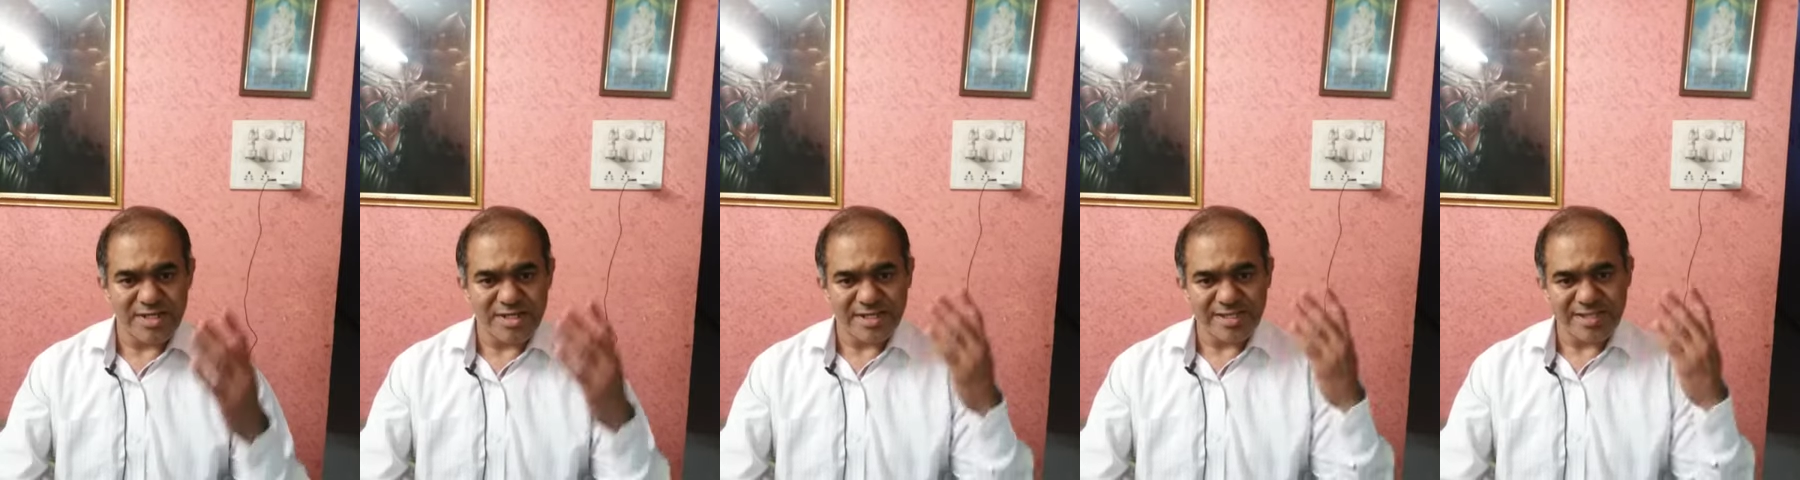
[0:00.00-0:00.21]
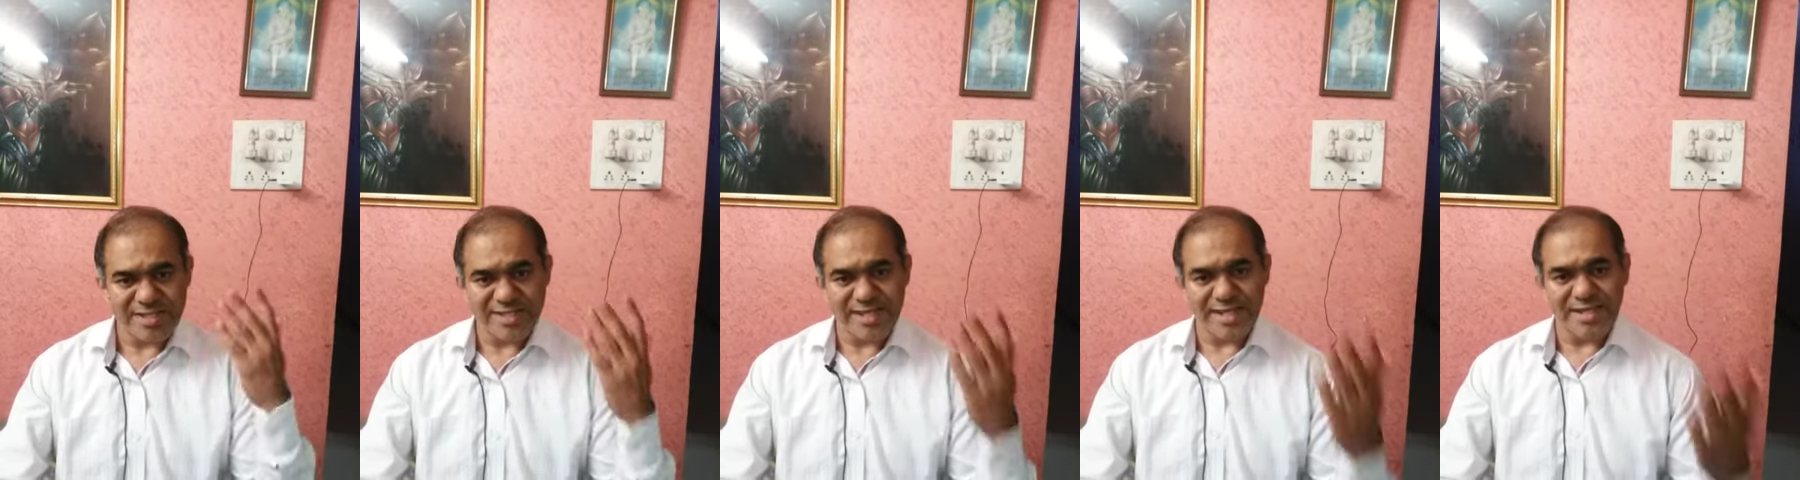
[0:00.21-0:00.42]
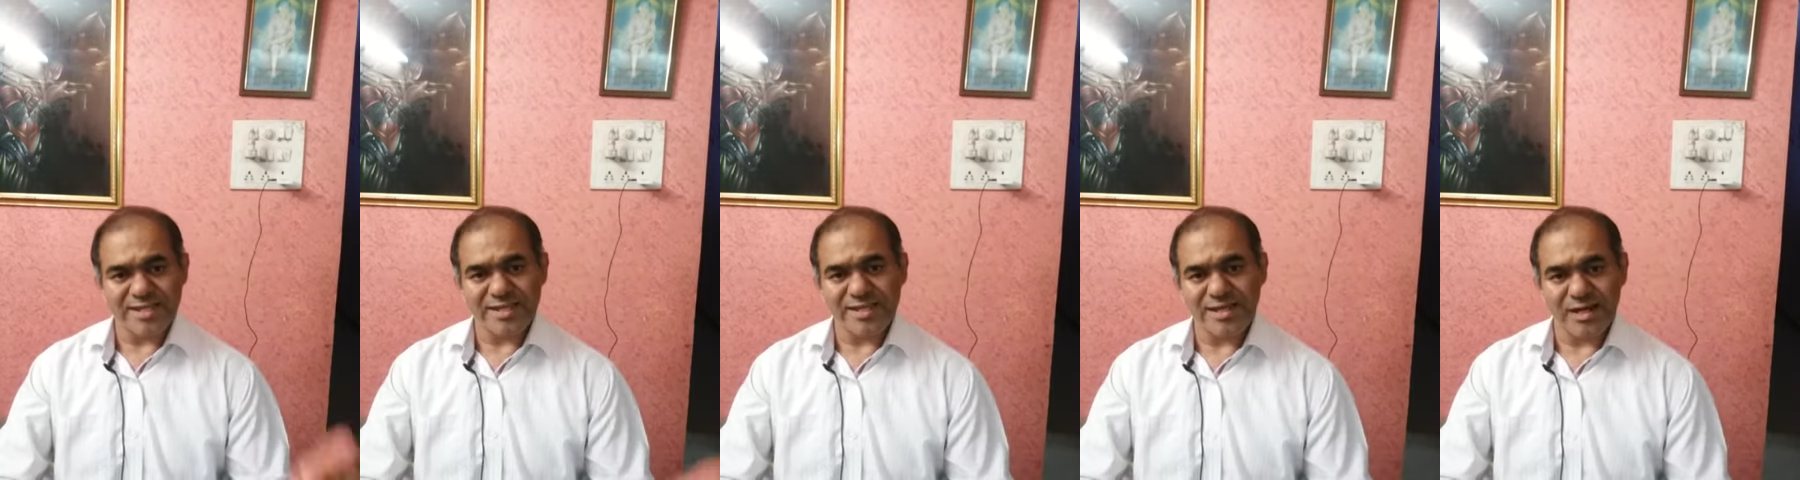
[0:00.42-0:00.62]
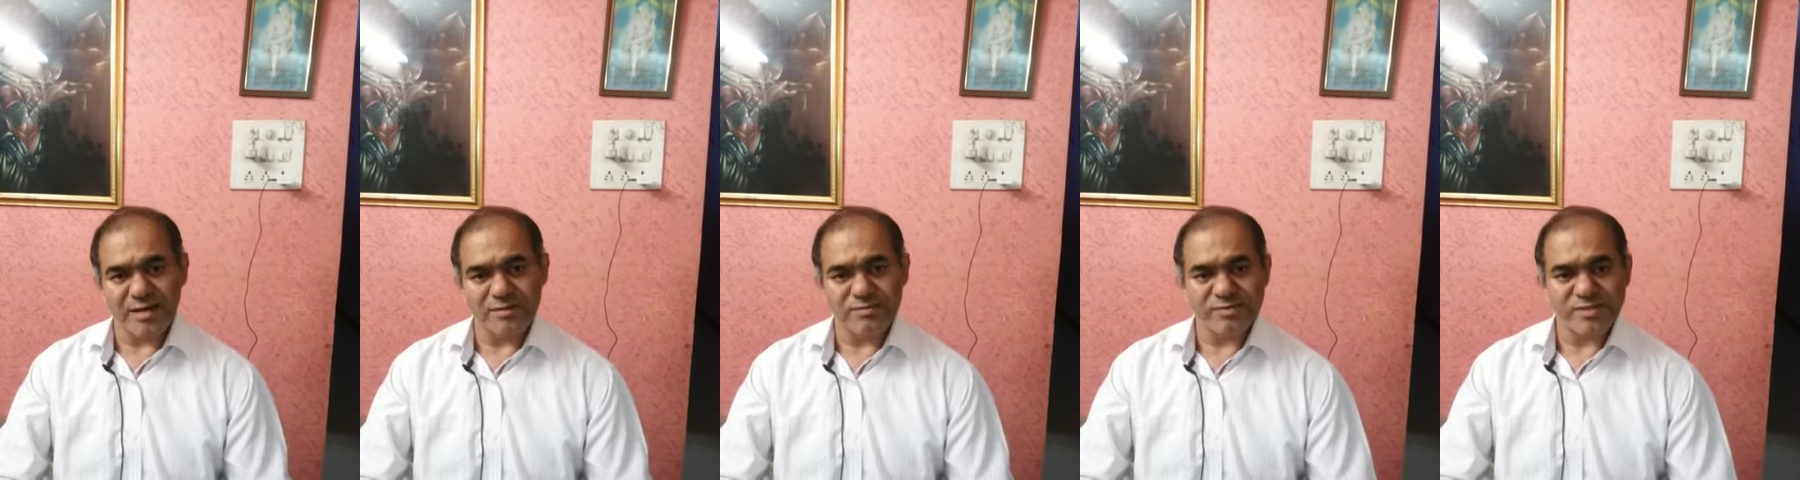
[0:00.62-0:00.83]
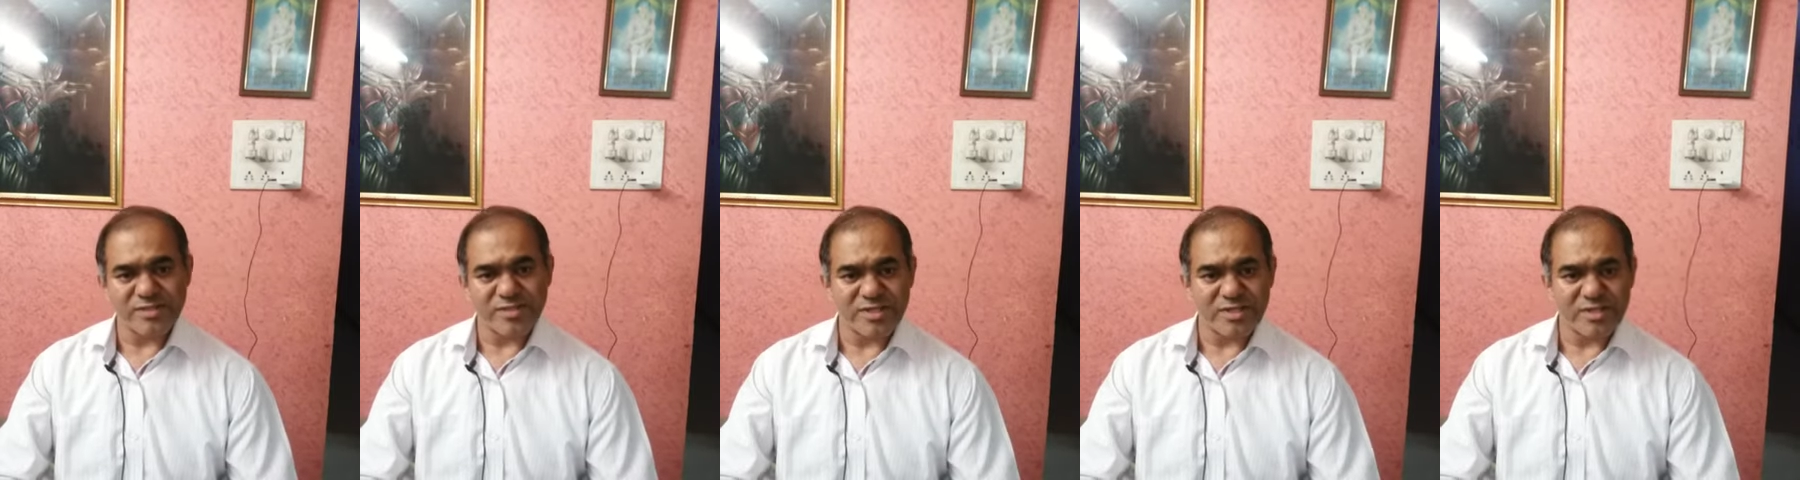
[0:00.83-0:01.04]
Then
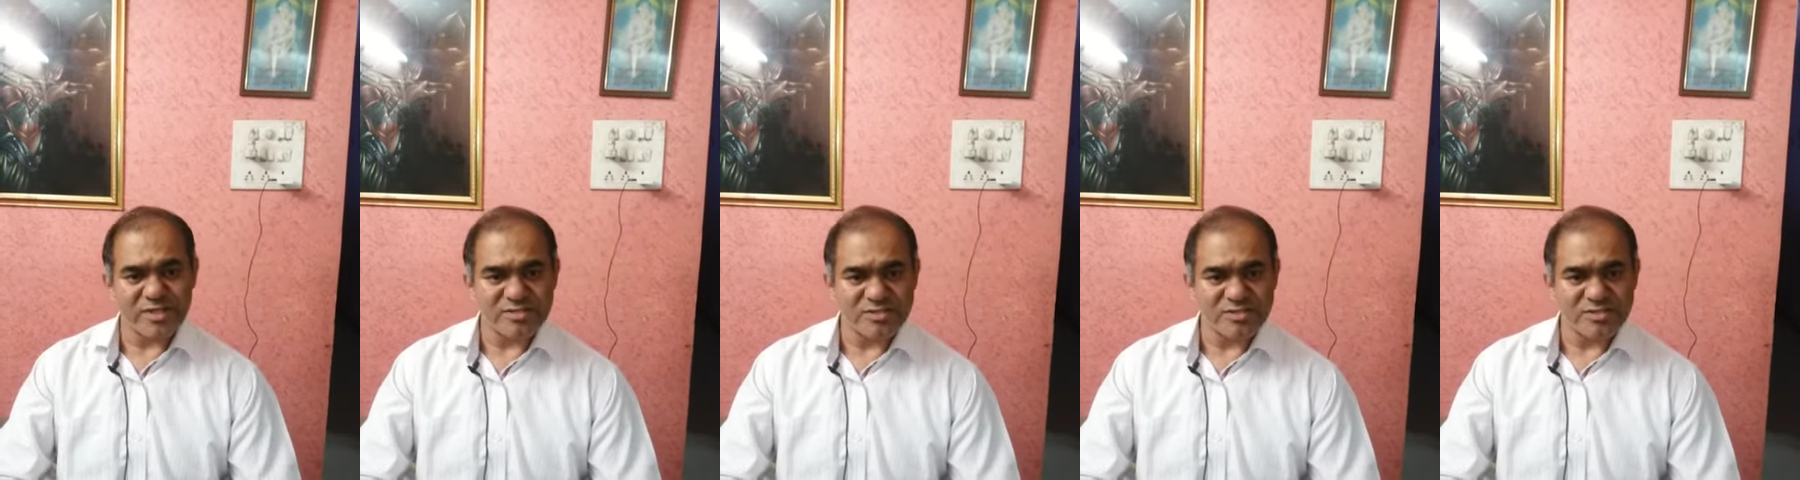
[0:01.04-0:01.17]
comes